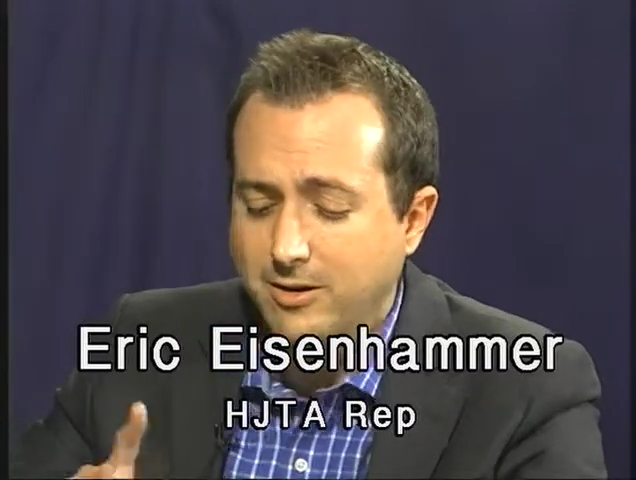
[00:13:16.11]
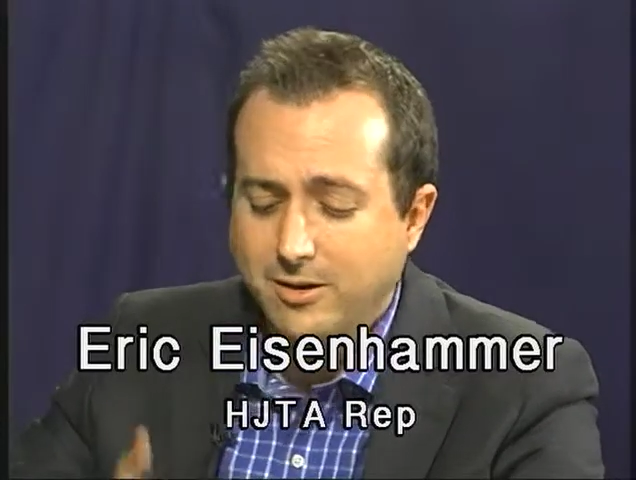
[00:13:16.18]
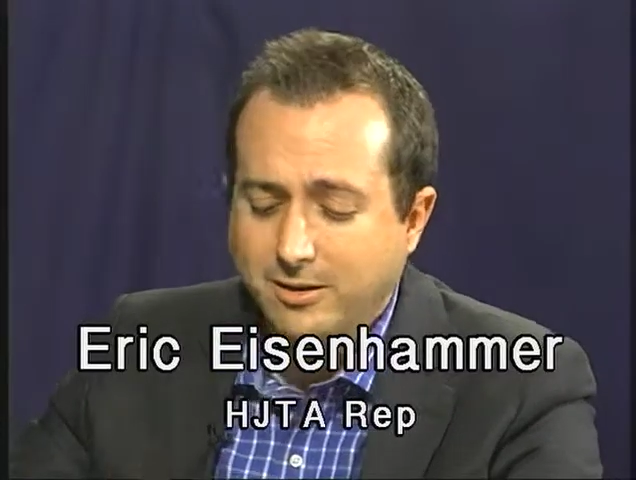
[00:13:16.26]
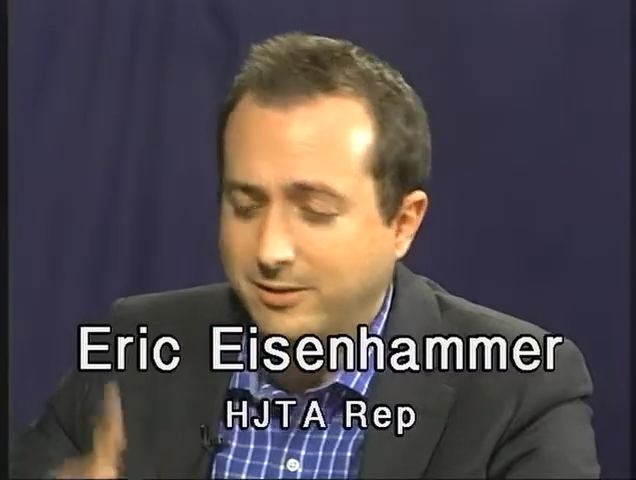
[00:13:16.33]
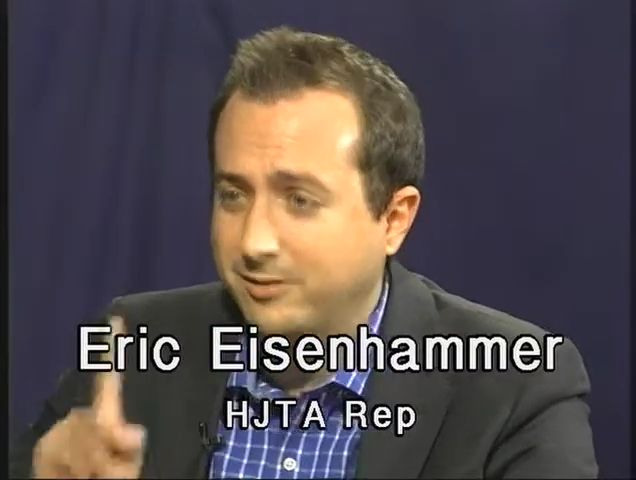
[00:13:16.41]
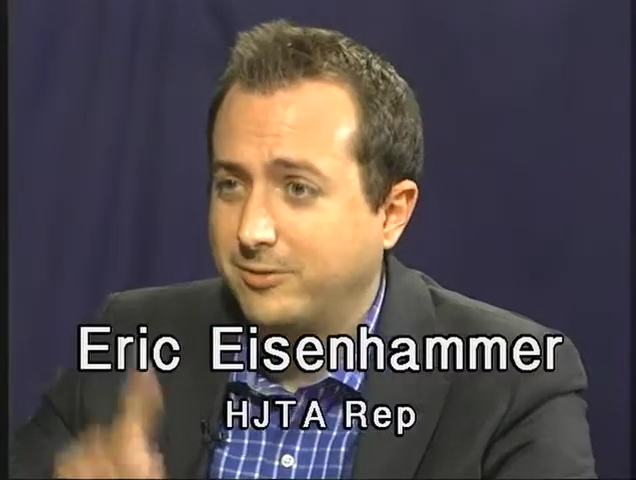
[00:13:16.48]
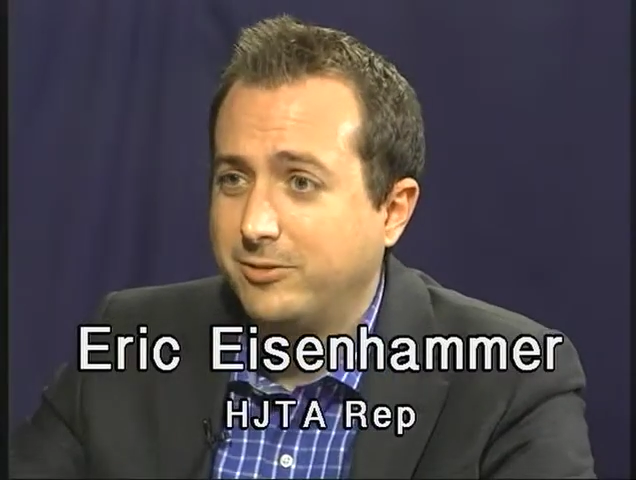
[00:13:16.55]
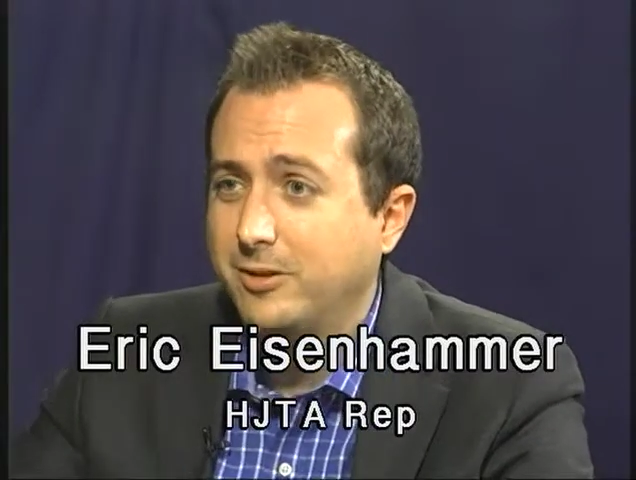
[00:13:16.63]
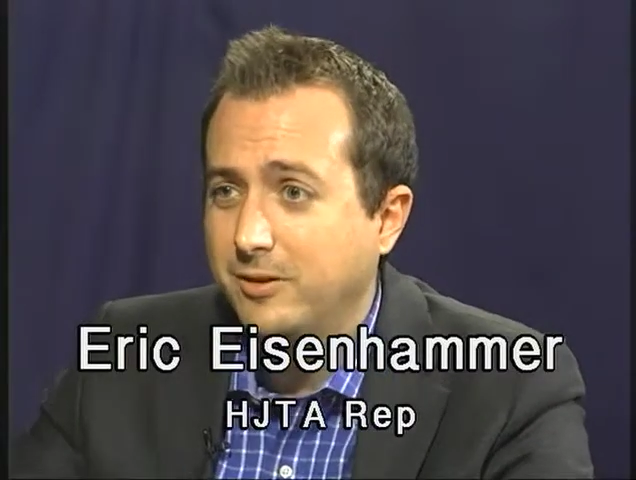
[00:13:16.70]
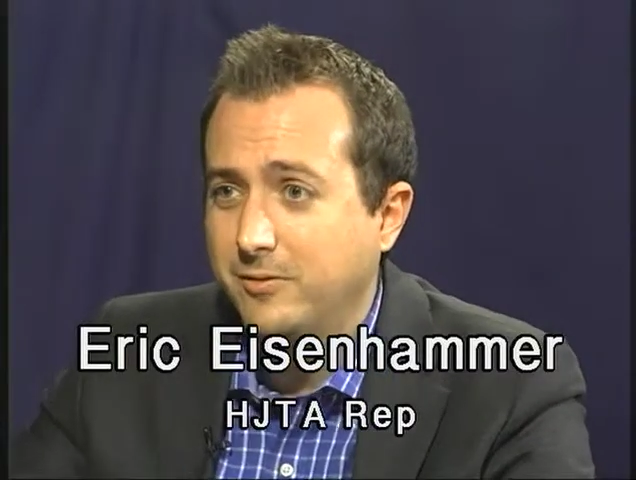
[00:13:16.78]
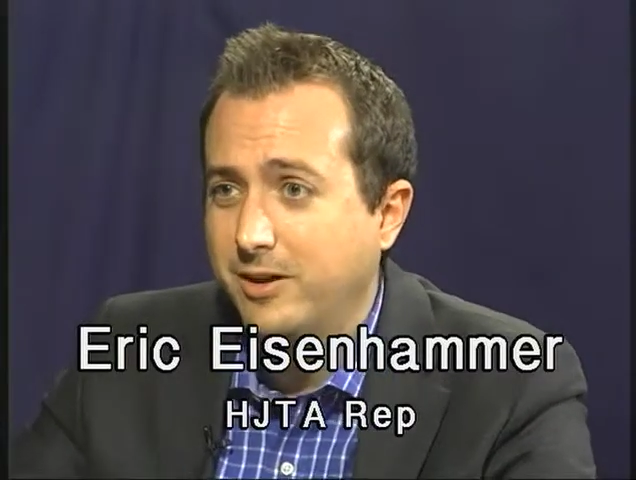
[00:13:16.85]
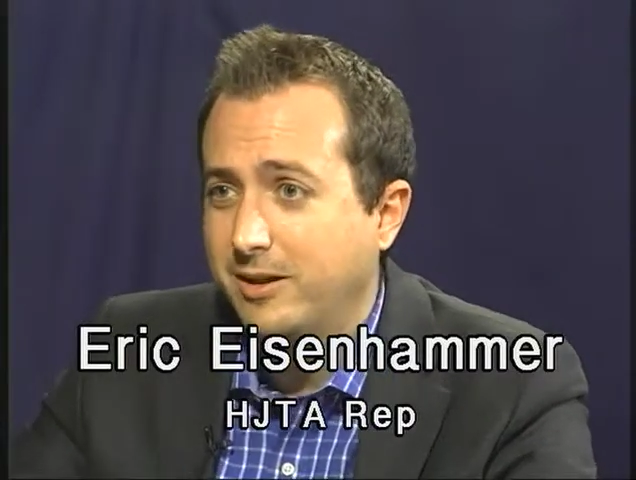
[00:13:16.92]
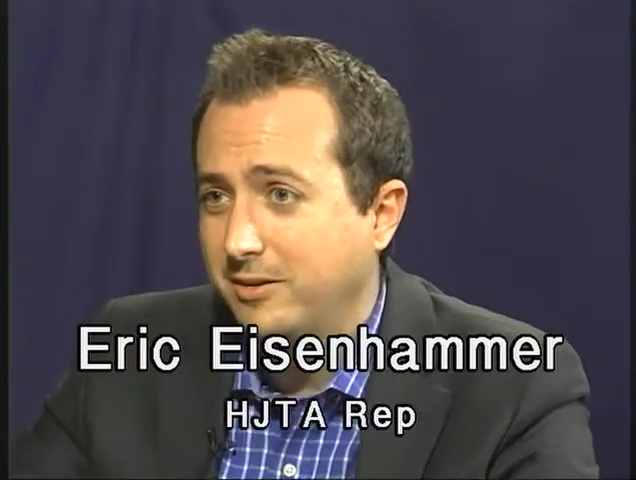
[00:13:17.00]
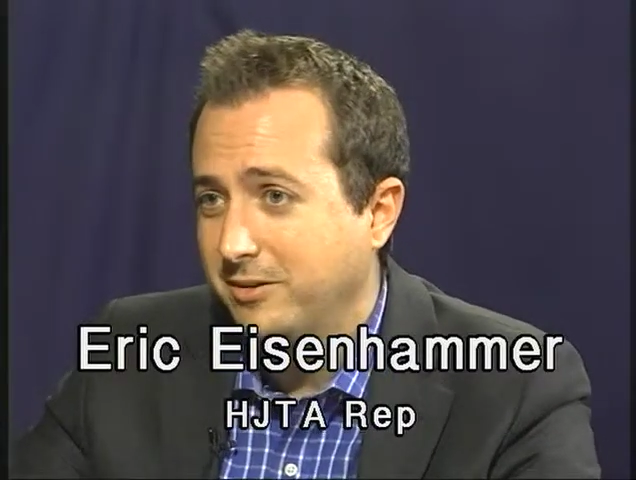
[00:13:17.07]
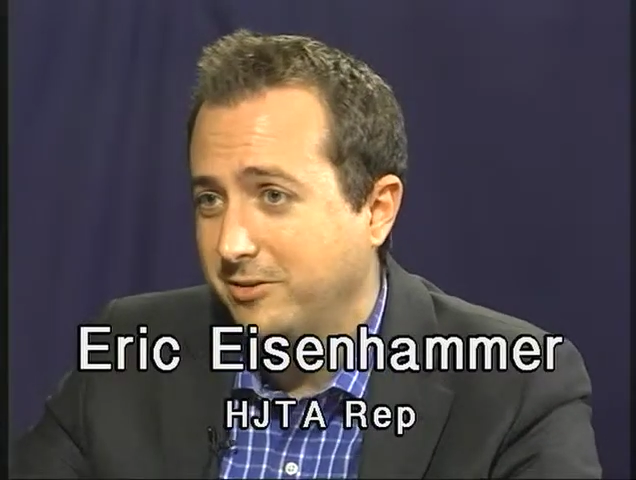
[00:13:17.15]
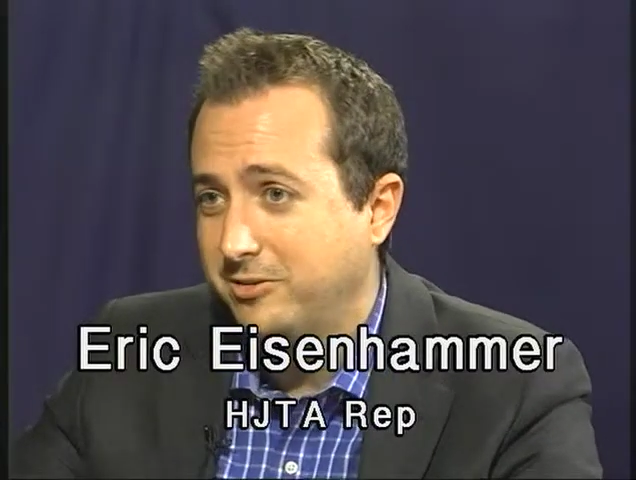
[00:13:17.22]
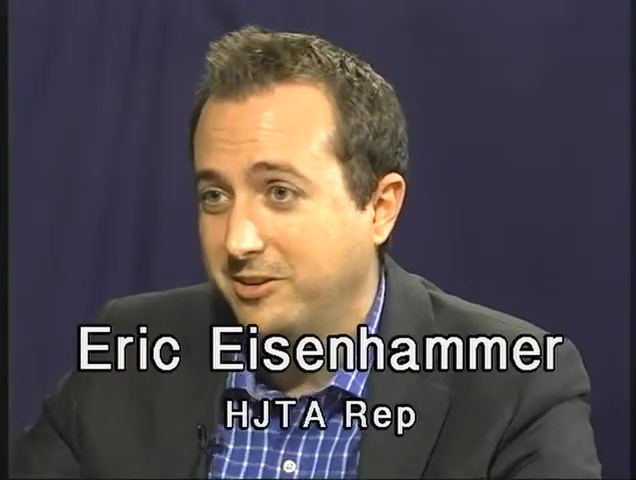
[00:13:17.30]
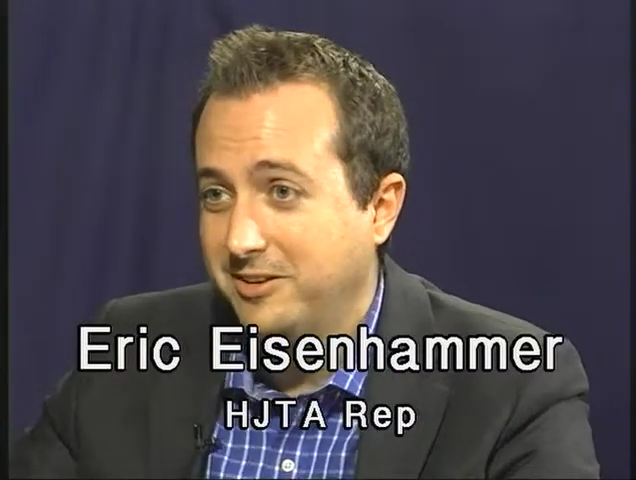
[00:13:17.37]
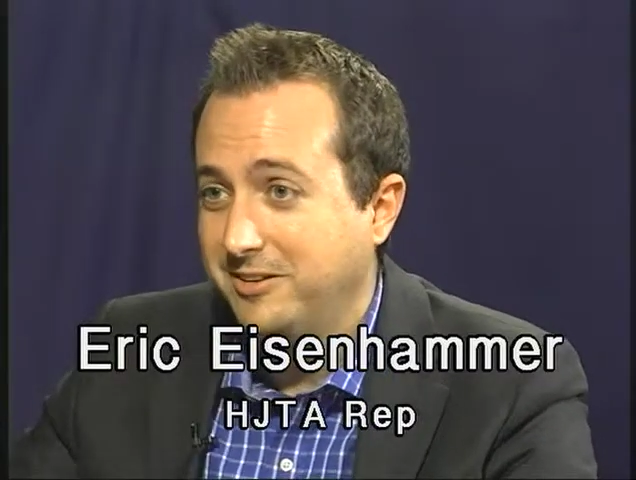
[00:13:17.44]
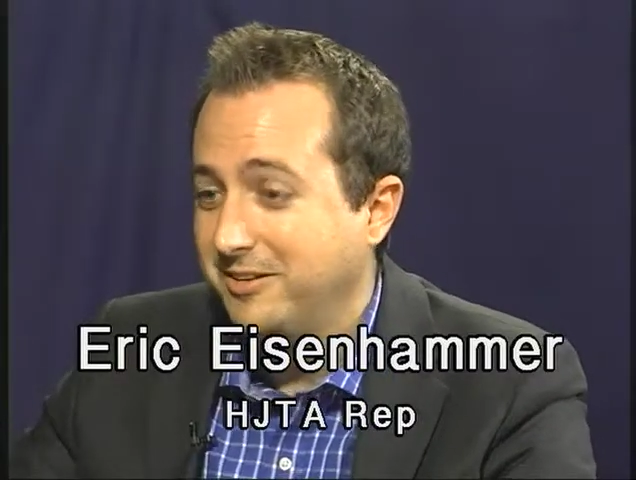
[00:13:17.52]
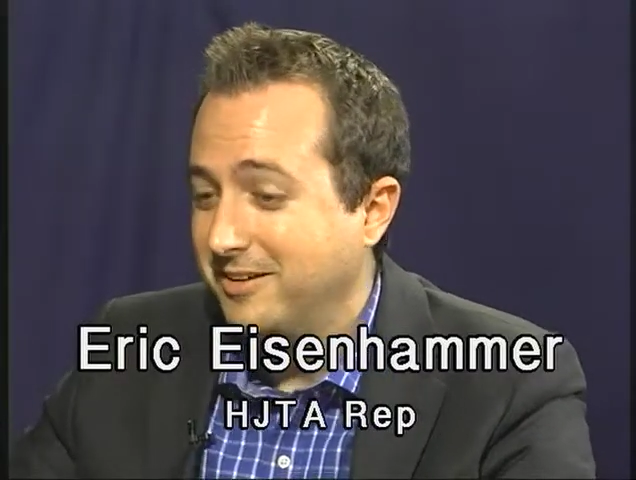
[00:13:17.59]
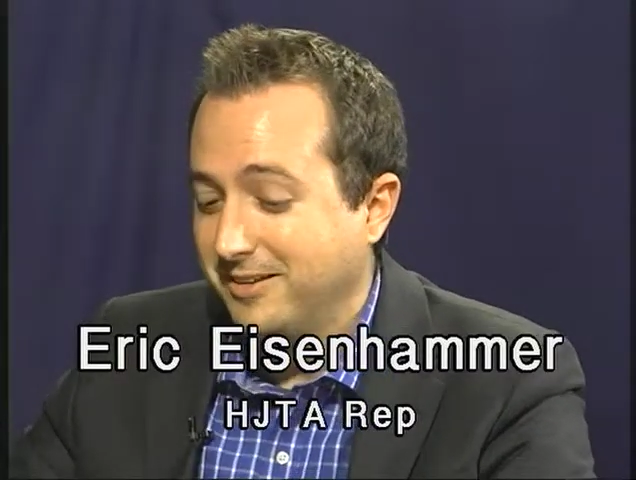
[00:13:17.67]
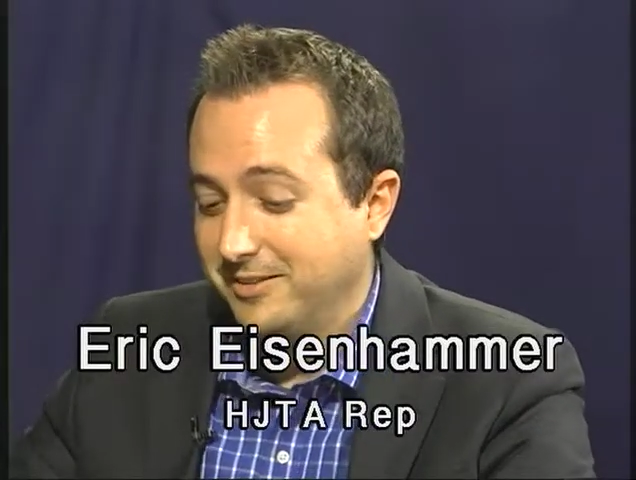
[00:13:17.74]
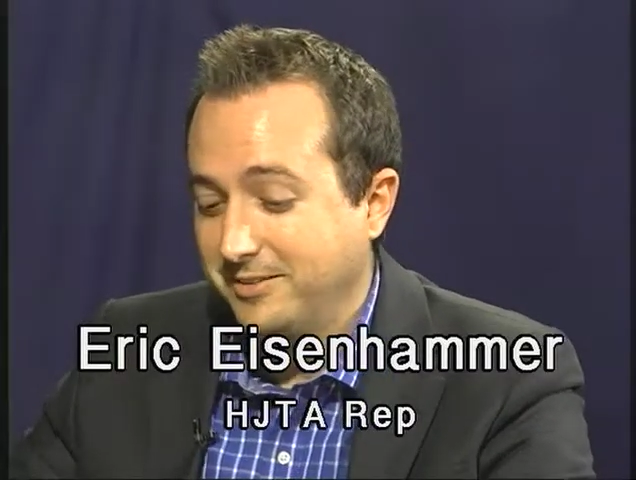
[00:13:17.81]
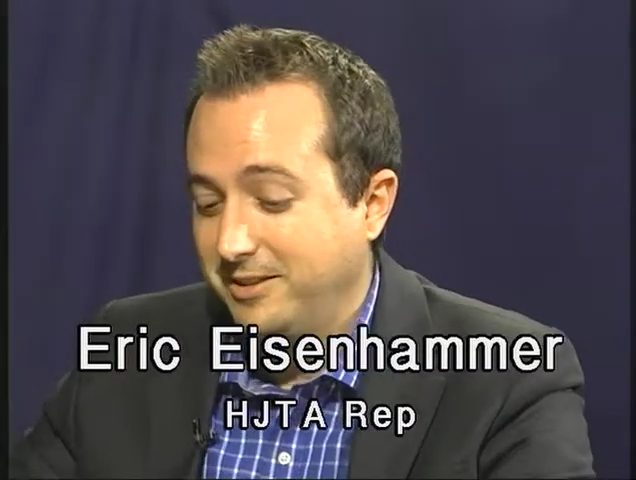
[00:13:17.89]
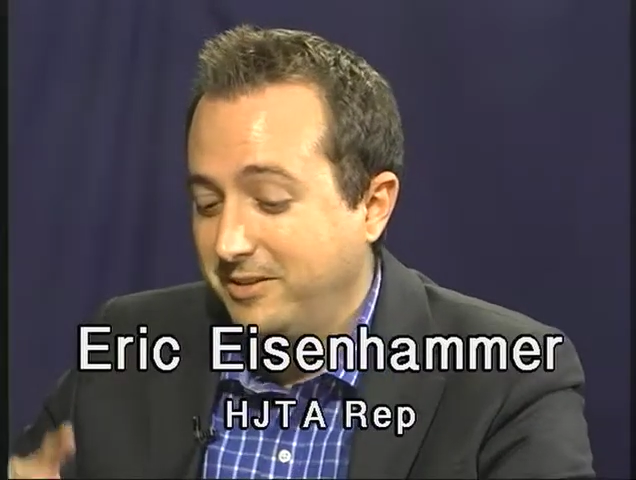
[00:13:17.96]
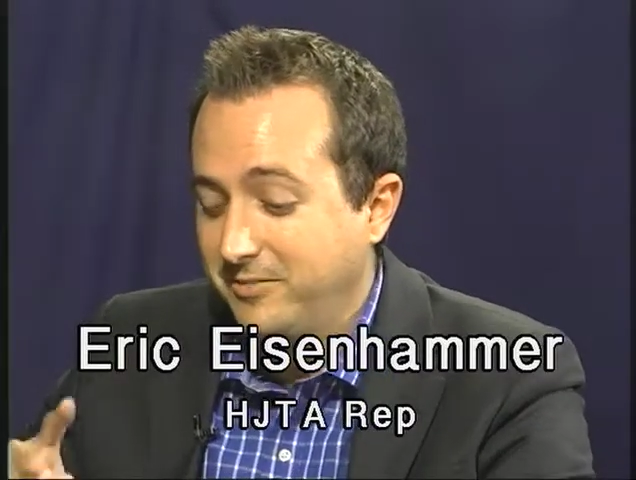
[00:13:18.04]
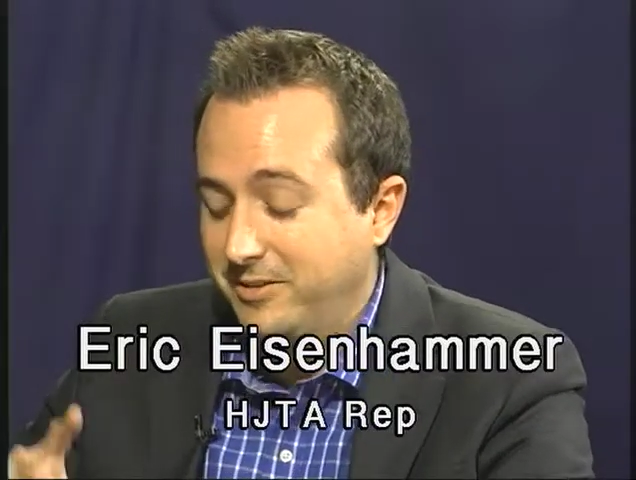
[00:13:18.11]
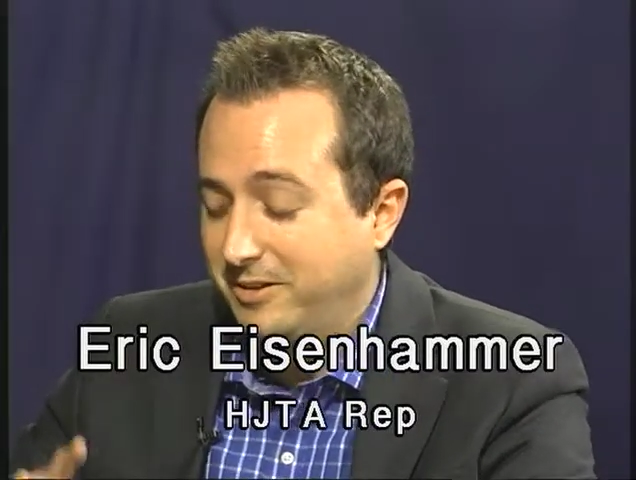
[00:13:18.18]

conserve energy, live